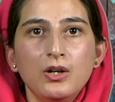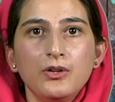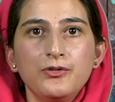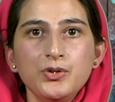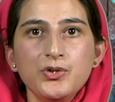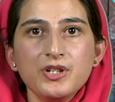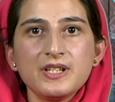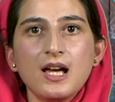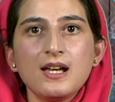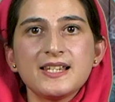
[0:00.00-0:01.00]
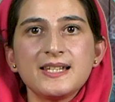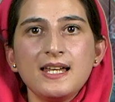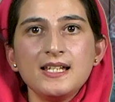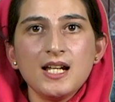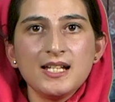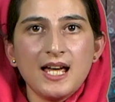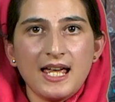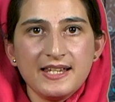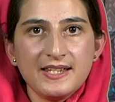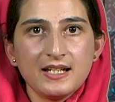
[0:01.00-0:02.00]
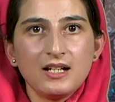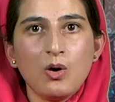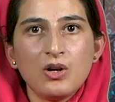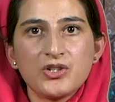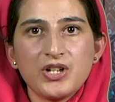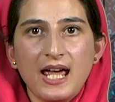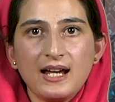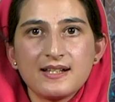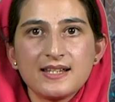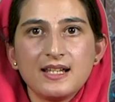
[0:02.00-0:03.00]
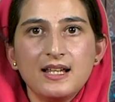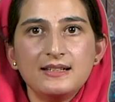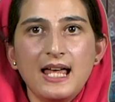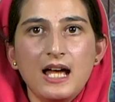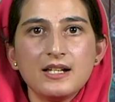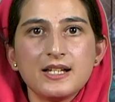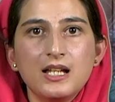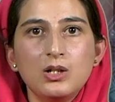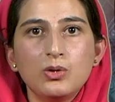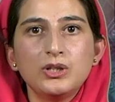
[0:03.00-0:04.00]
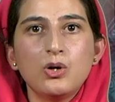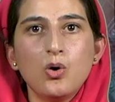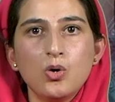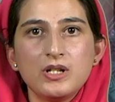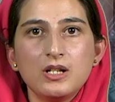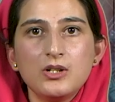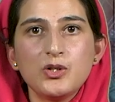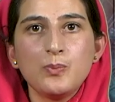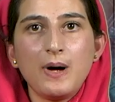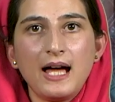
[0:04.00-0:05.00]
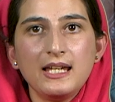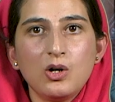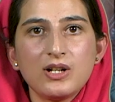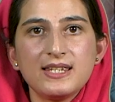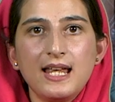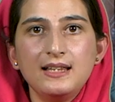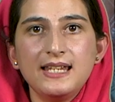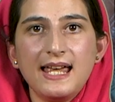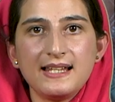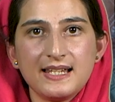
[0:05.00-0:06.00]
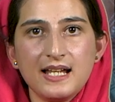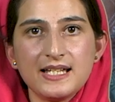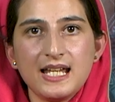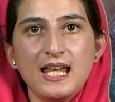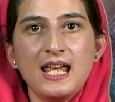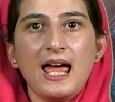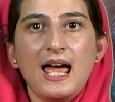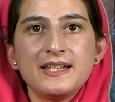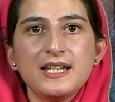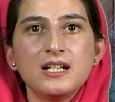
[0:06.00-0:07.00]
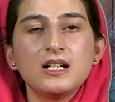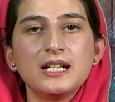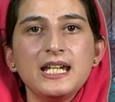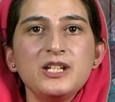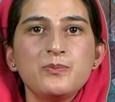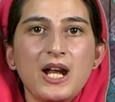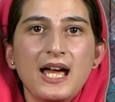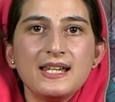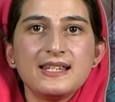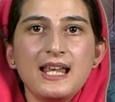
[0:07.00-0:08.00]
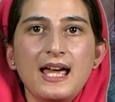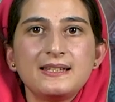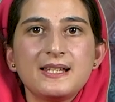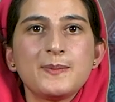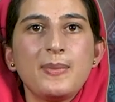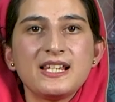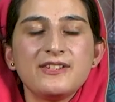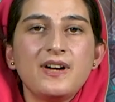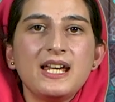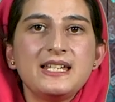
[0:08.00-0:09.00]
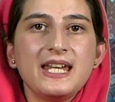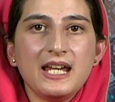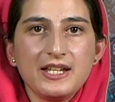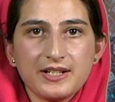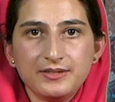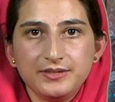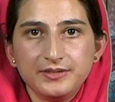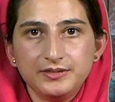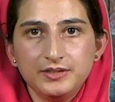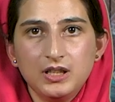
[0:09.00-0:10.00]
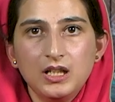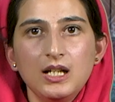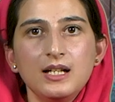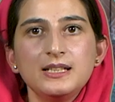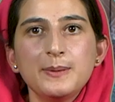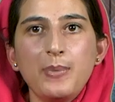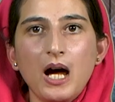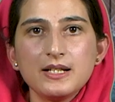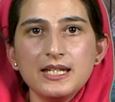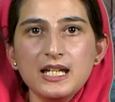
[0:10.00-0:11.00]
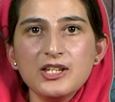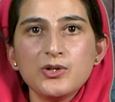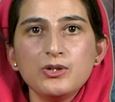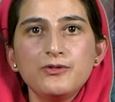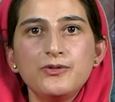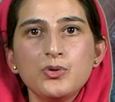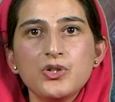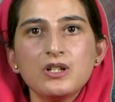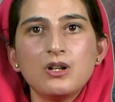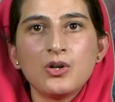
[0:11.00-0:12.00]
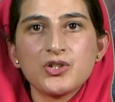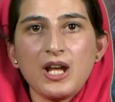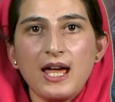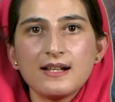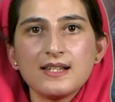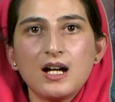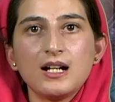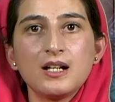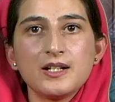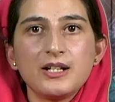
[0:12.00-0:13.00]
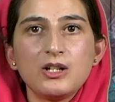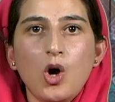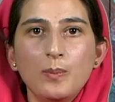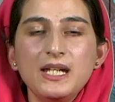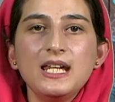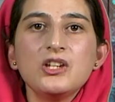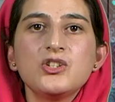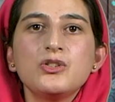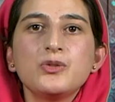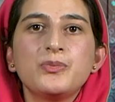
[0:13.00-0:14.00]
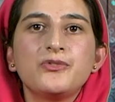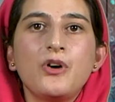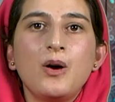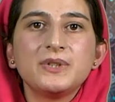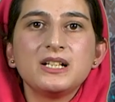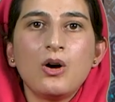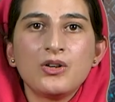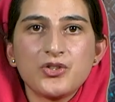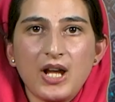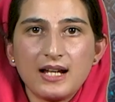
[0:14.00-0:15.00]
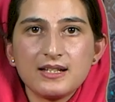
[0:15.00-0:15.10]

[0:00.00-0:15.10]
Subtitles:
Futures are standardized contracts that allow the holder to buy or sell the asset at an agreed price at the specified date. The parties to the future contracts are under an obligation to perform the contract.